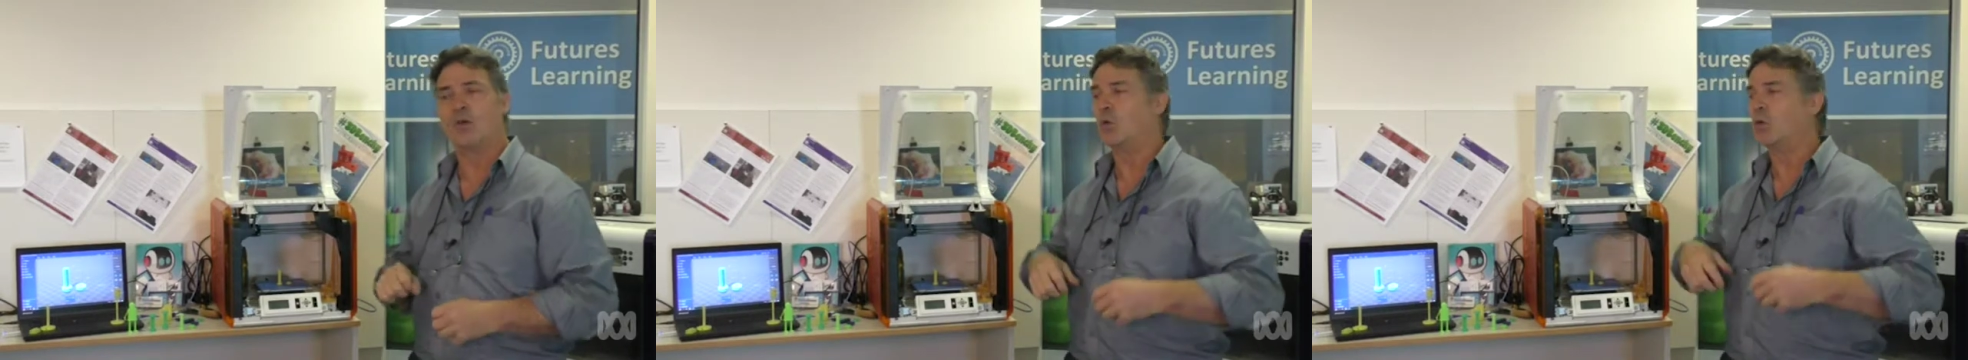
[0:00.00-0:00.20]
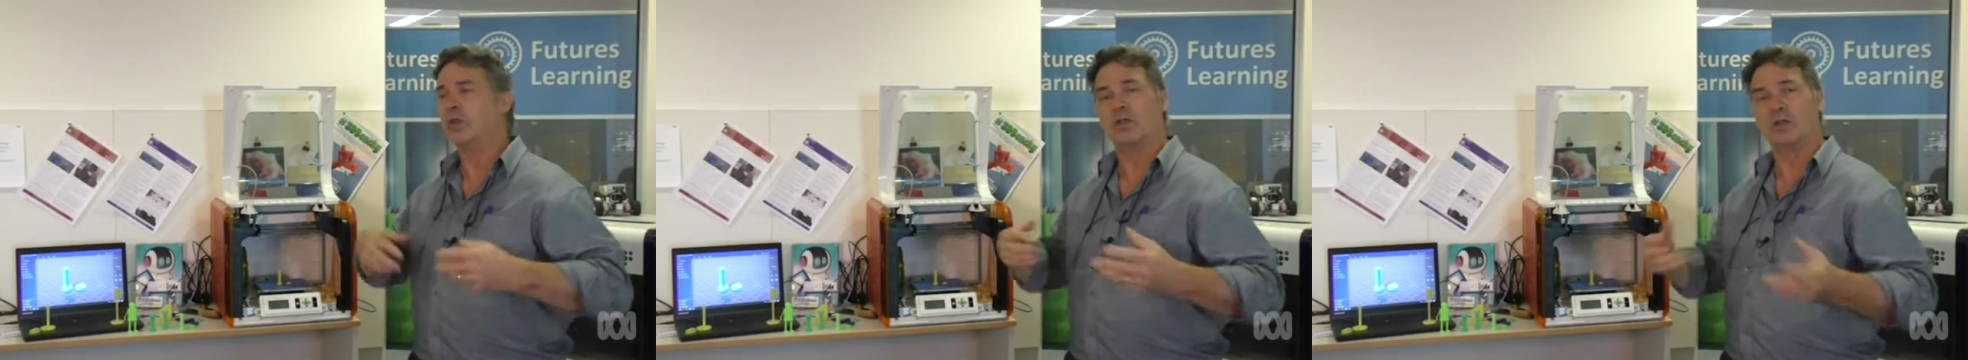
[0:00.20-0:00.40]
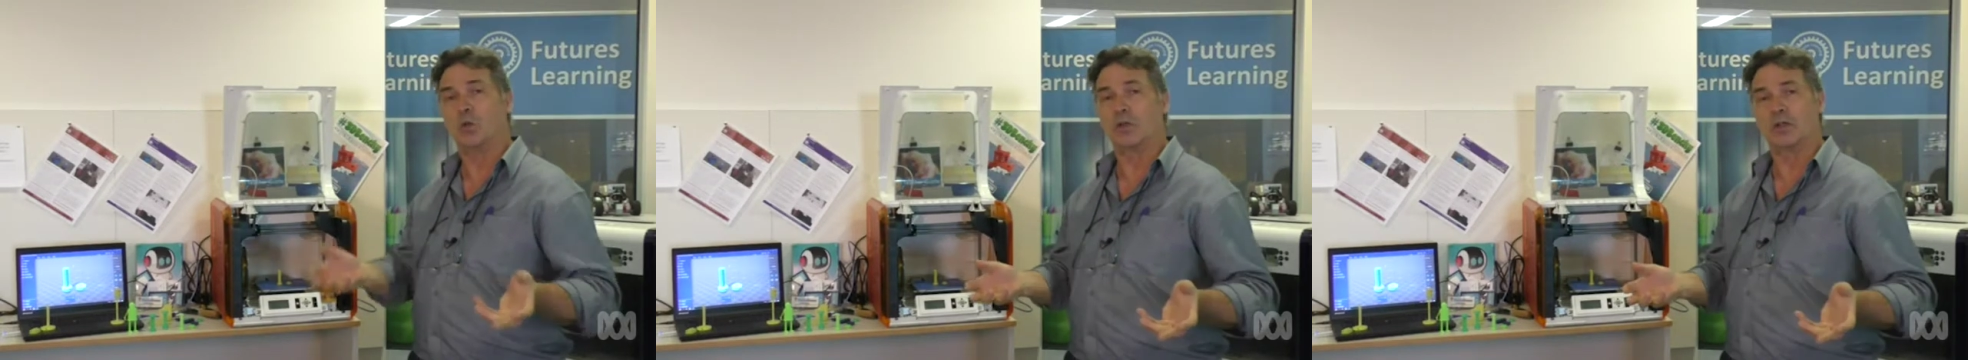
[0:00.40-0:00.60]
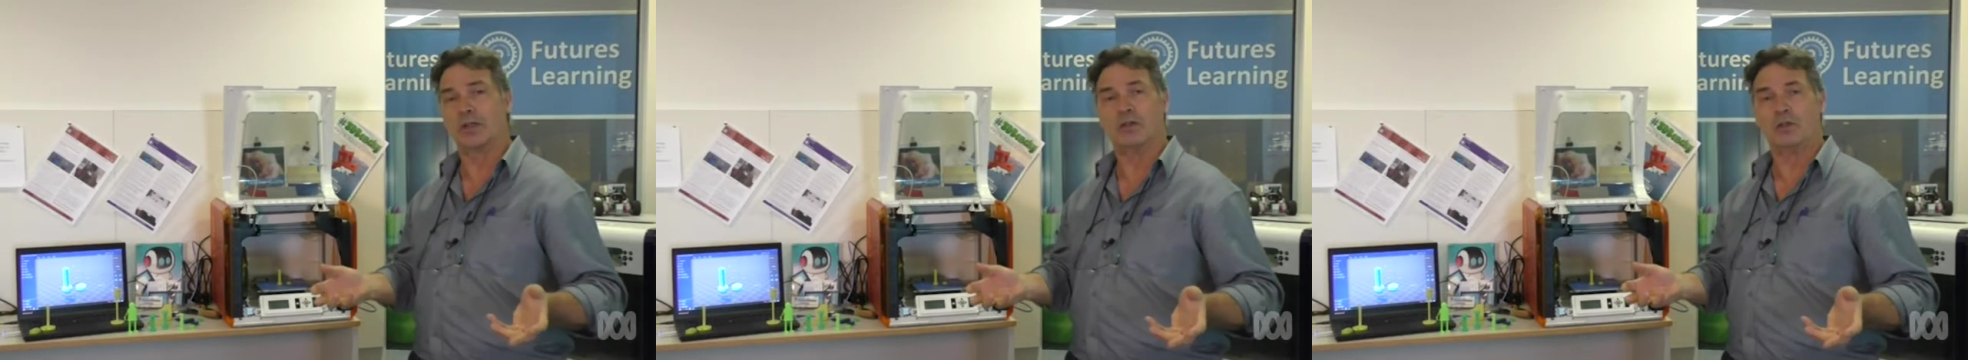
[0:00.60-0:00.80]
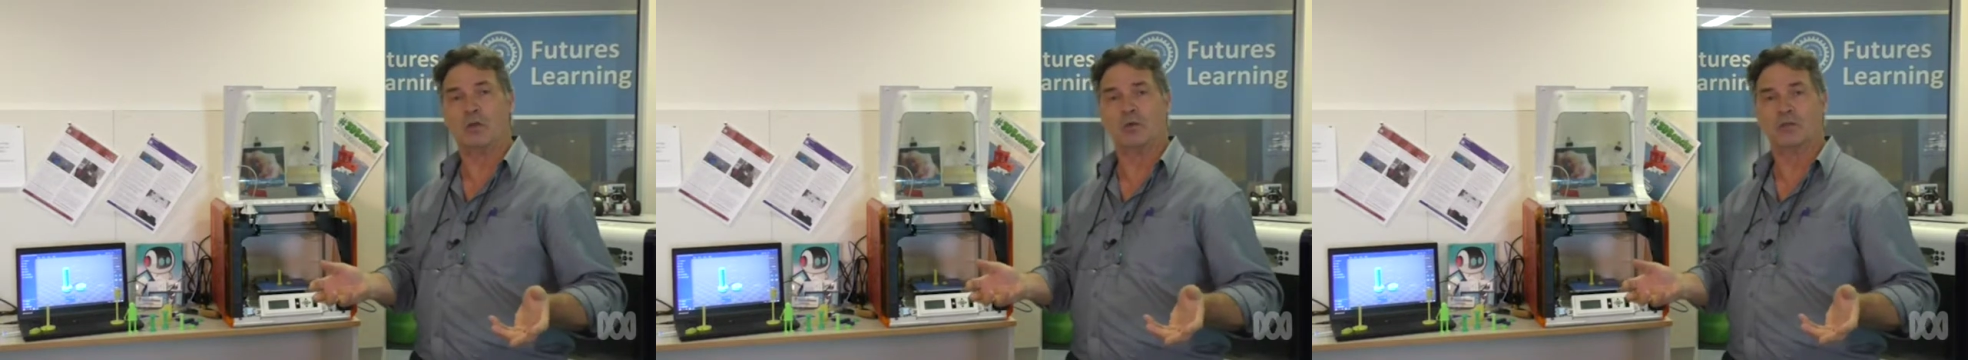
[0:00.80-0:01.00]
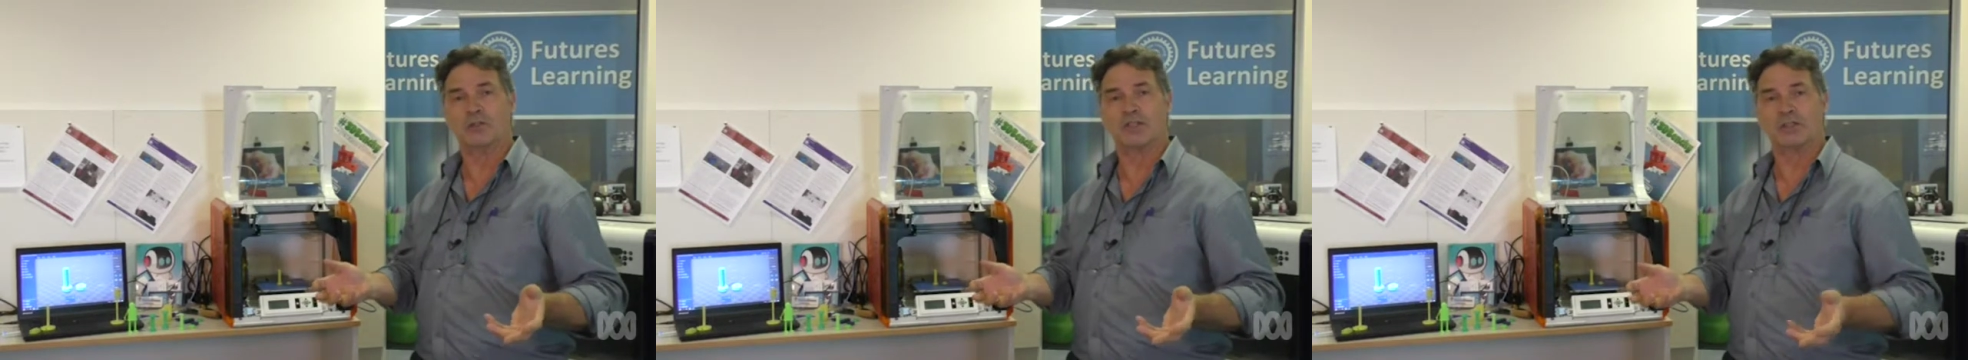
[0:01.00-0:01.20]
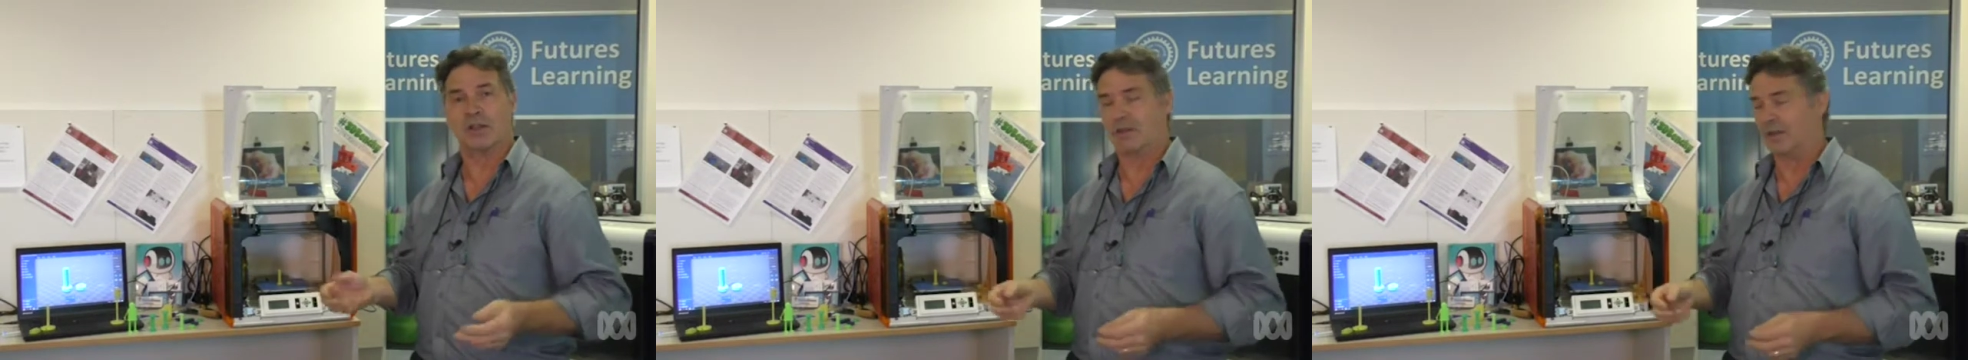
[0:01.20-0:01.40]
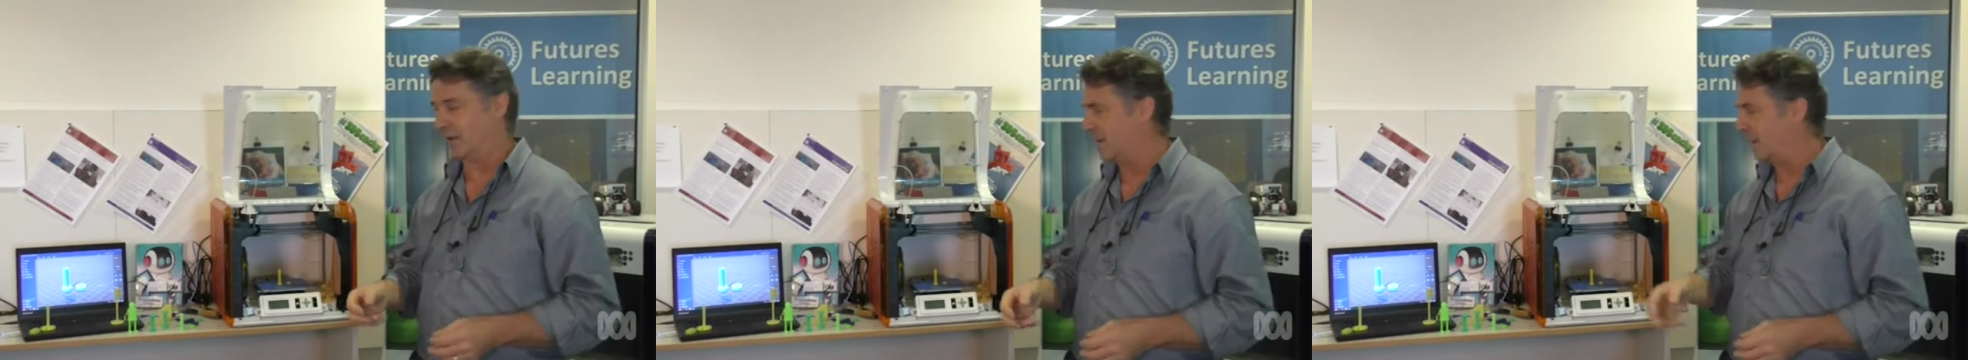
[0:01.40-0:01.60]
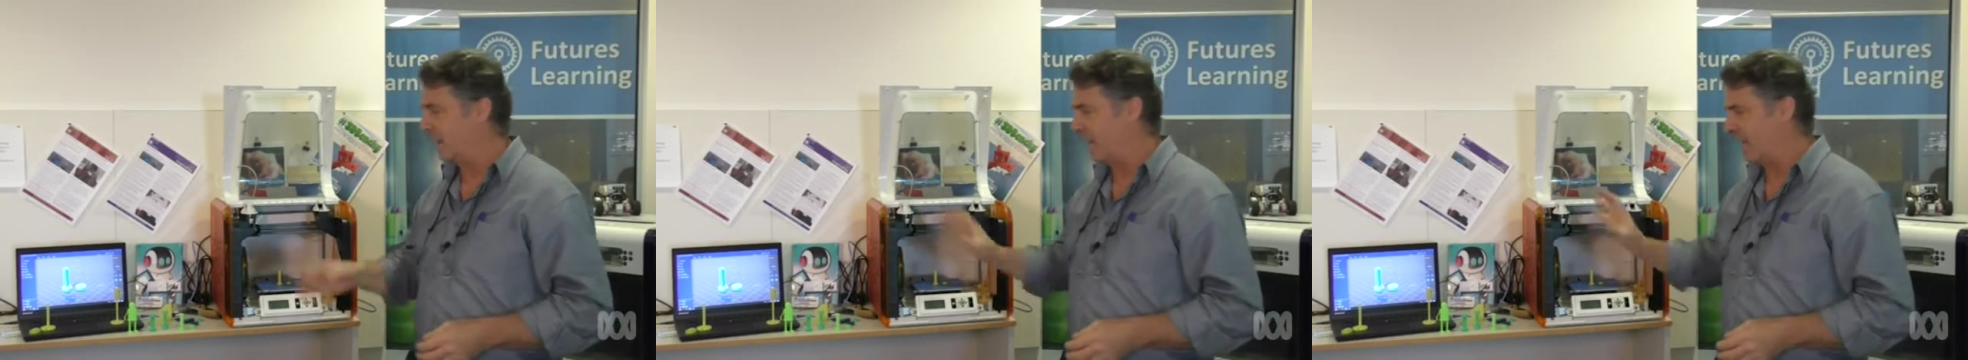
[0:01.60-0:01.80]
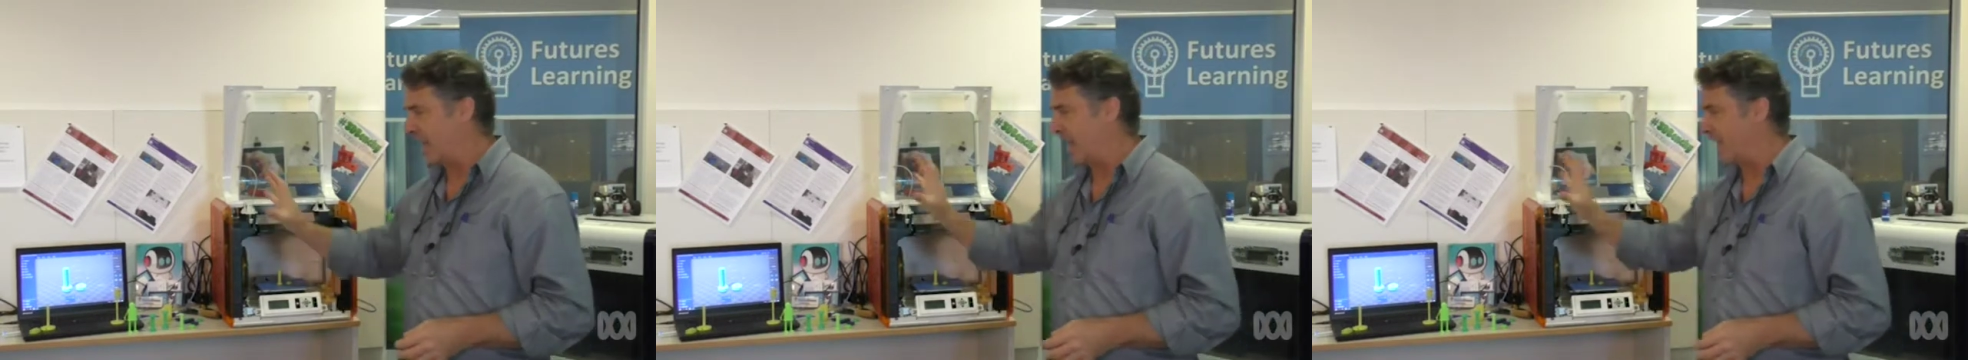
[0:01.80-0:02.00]
or that you've designed.
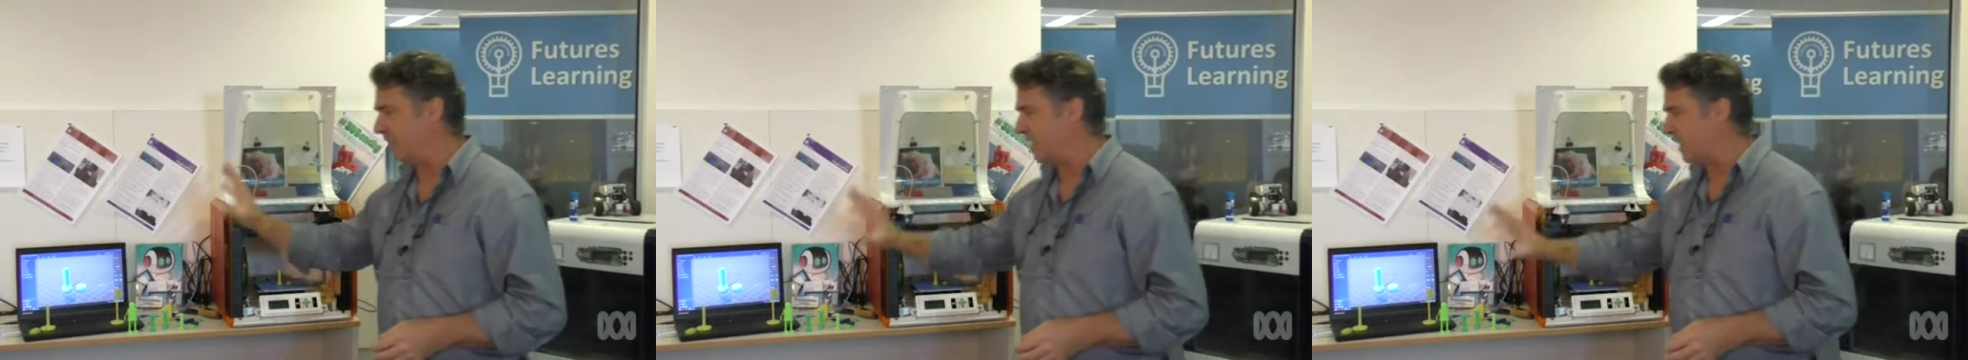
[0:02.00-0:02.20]
Over